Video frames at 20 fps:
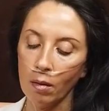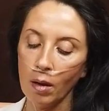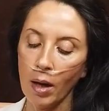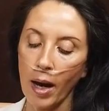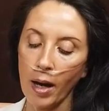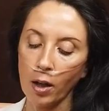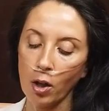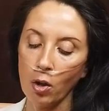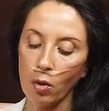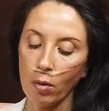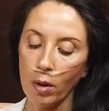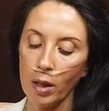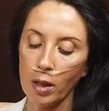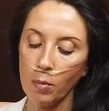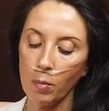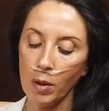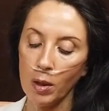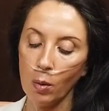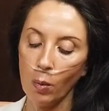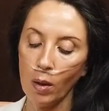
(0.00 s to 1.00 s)

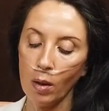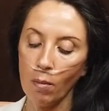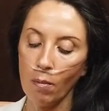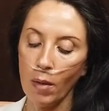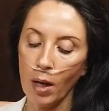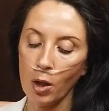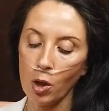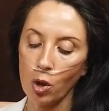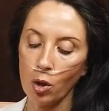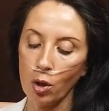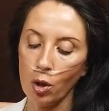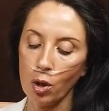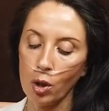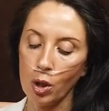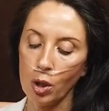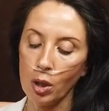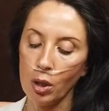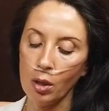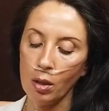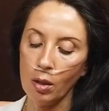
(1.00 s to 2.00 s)
accurate between
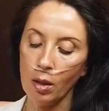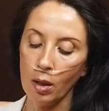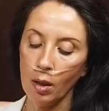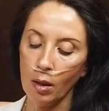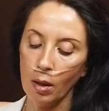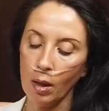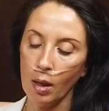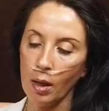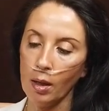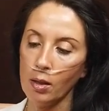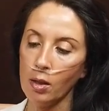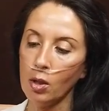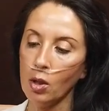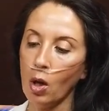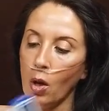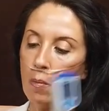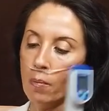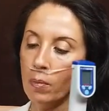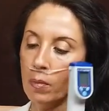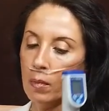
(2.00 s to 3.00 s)
measures.
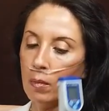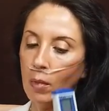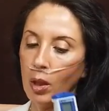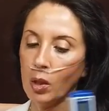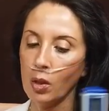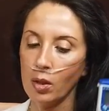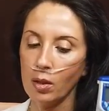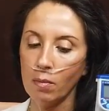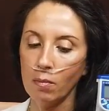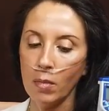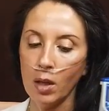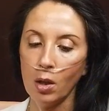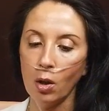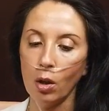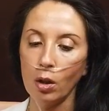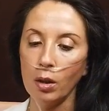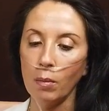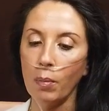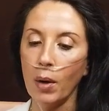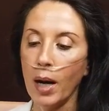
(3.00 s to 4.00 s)
Because
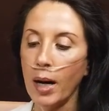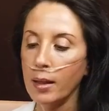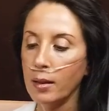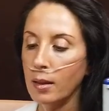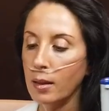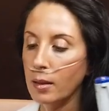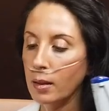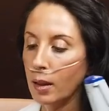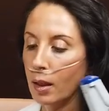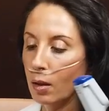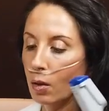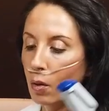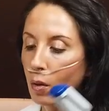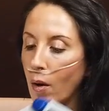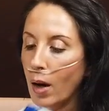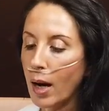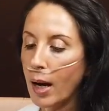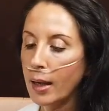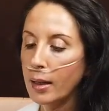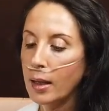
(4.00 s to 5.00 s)
mineral deposits can
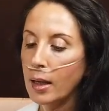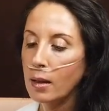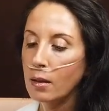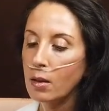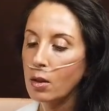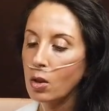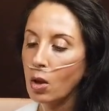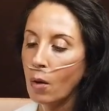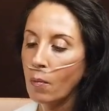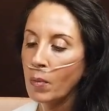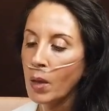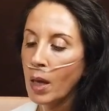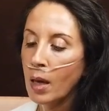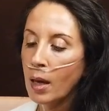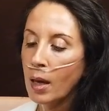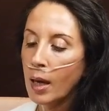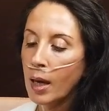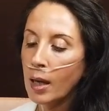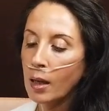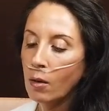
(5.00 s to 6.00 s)
go on it. So
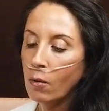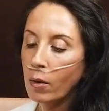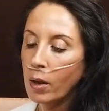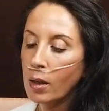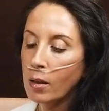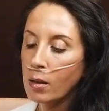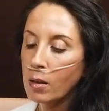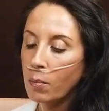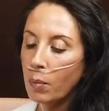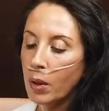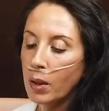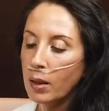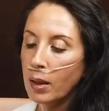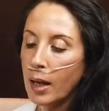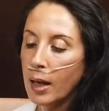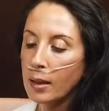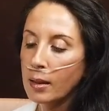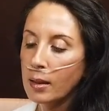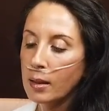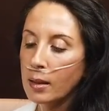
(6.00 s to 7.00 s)
anyways, but
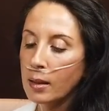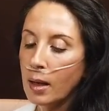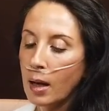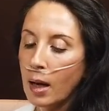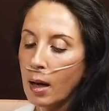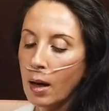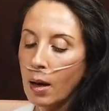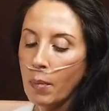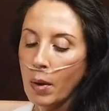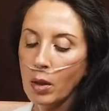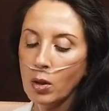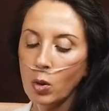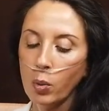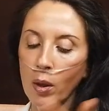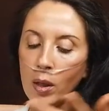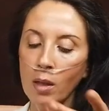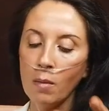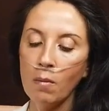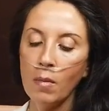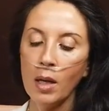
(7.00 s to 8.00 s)
that's about
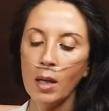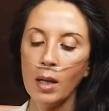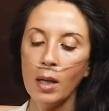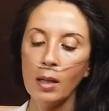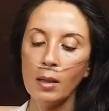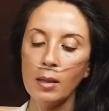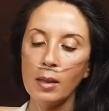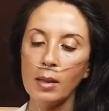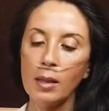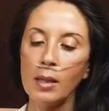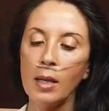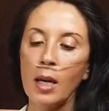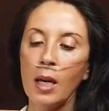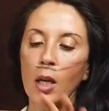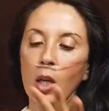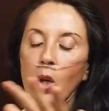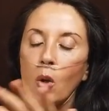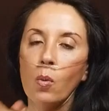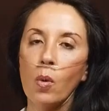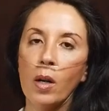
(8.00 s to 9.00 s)
20 minutes.
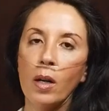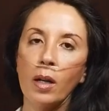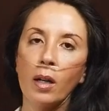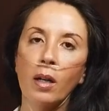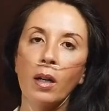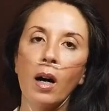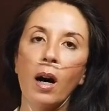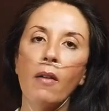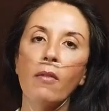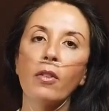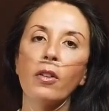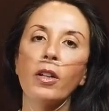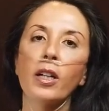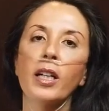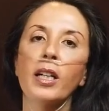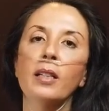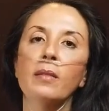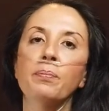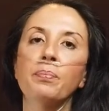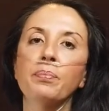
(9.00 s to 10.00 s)
You want to cover
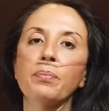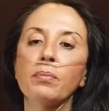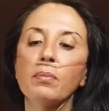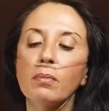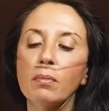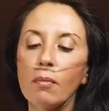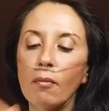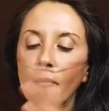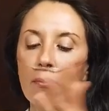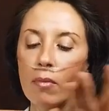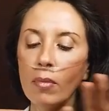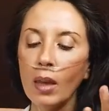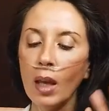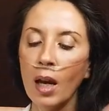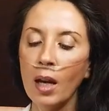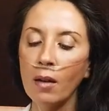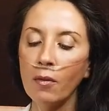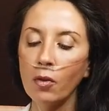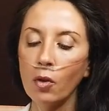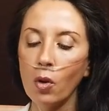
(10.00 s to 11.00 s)
it.
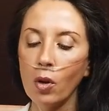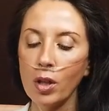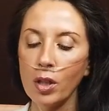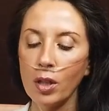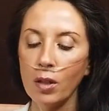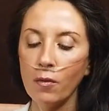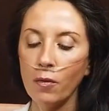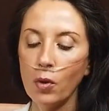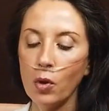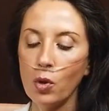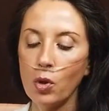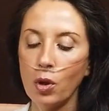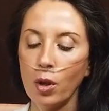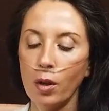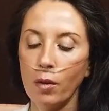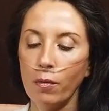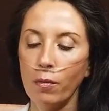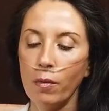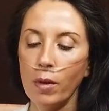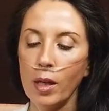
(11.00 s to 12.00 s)
And of course, in
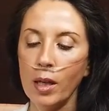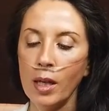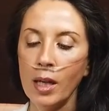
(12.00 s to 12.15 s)
future,